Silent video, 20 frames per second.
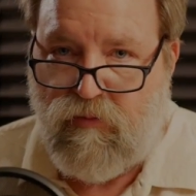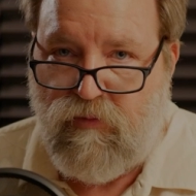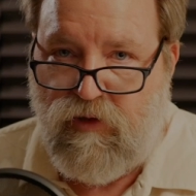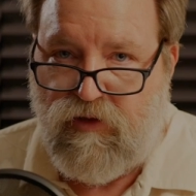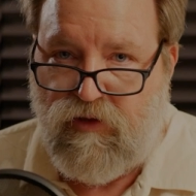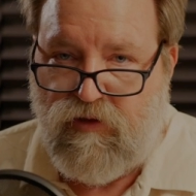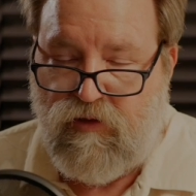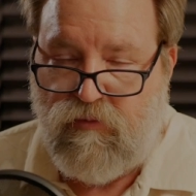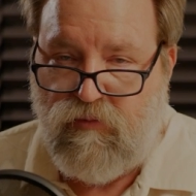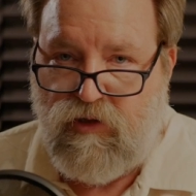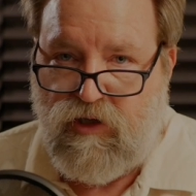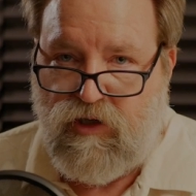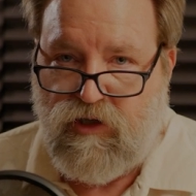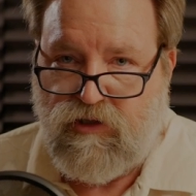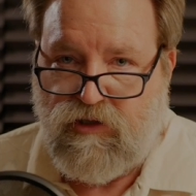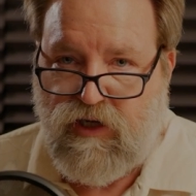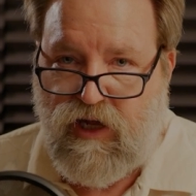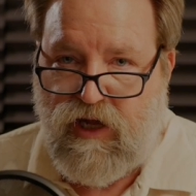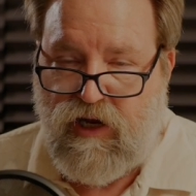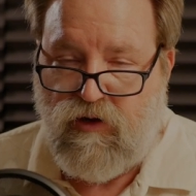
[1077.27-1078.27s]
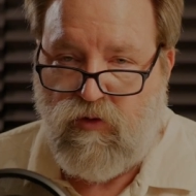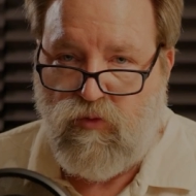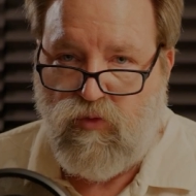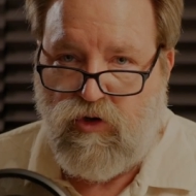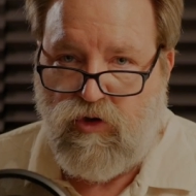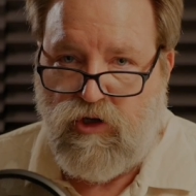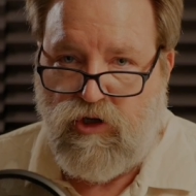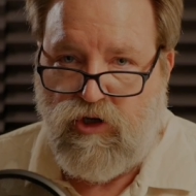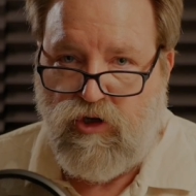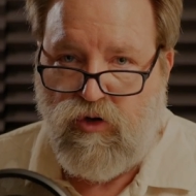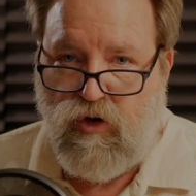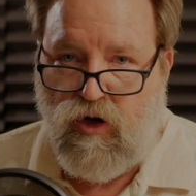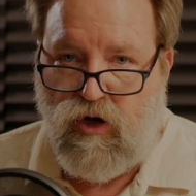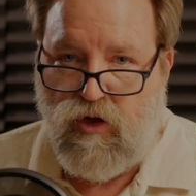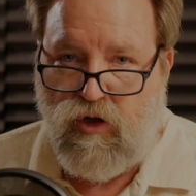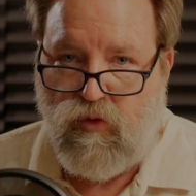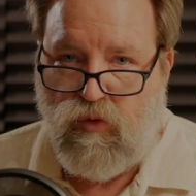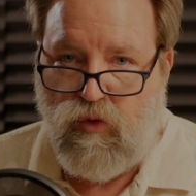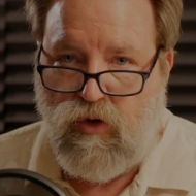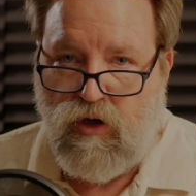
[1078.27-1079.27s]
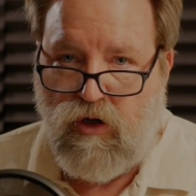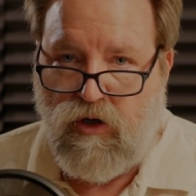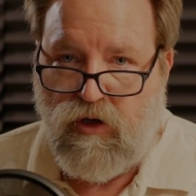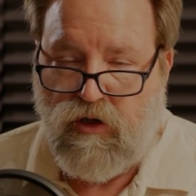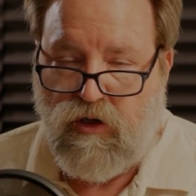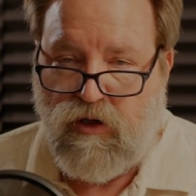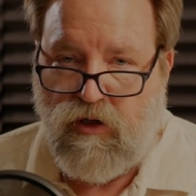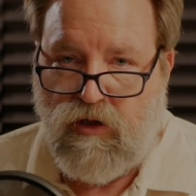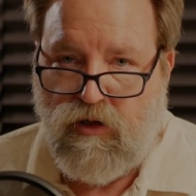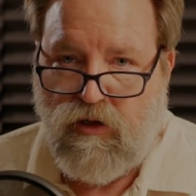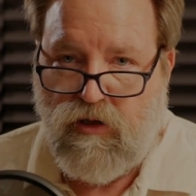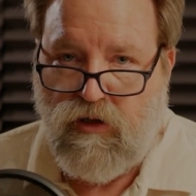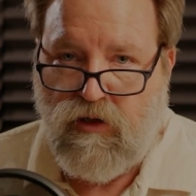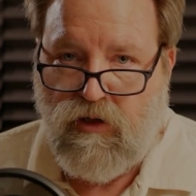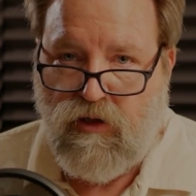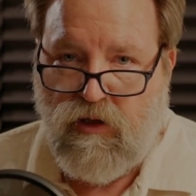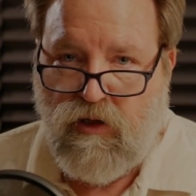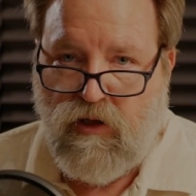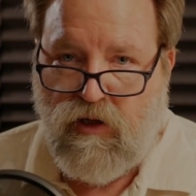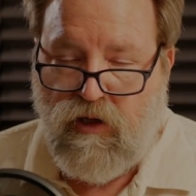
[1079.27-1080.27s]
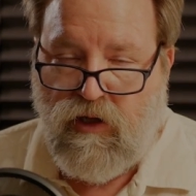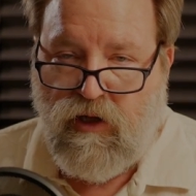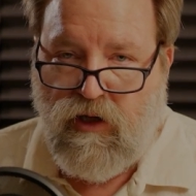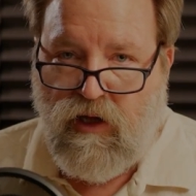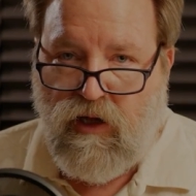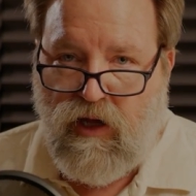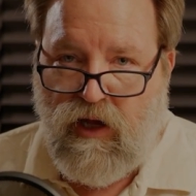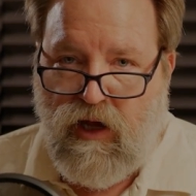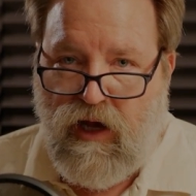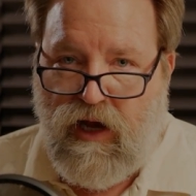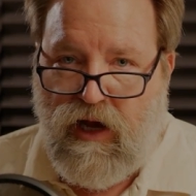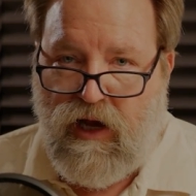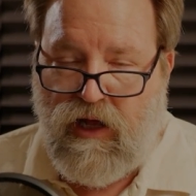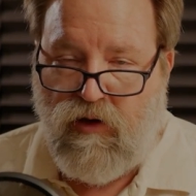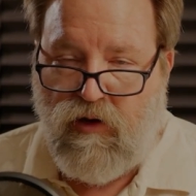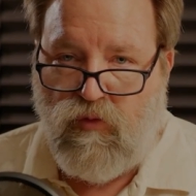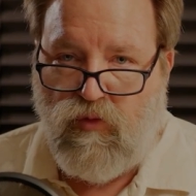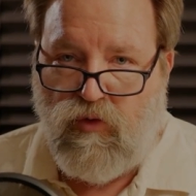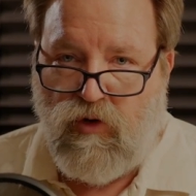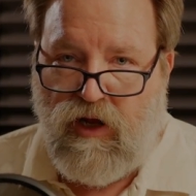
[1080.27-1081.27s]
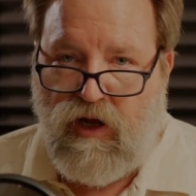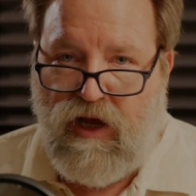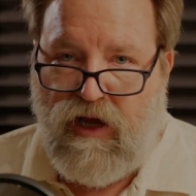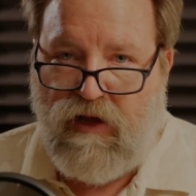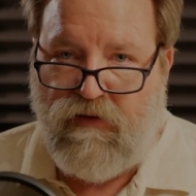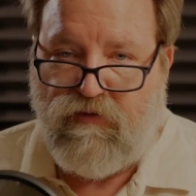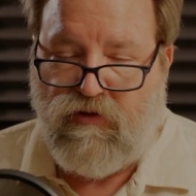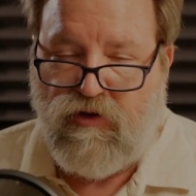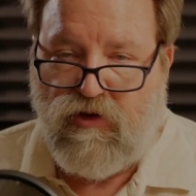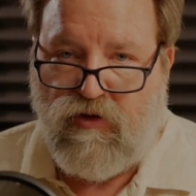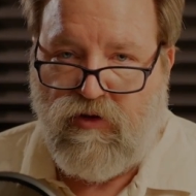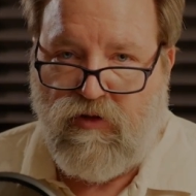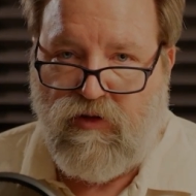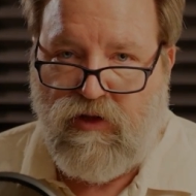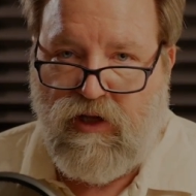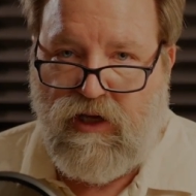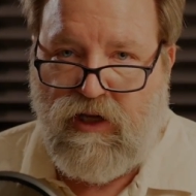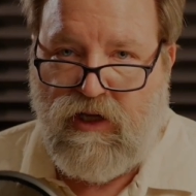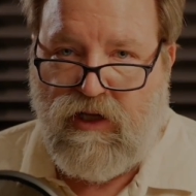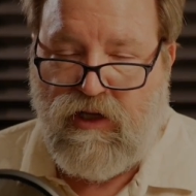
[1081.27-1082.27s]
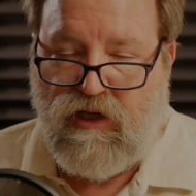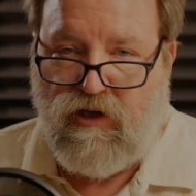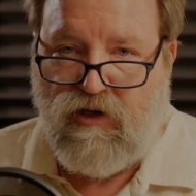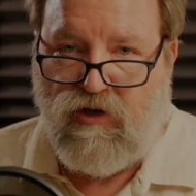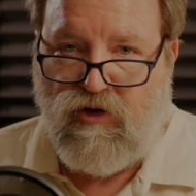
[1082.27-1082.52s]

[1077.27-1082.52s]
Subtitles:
method, because I don't want to do all the work. I don't want to have to think and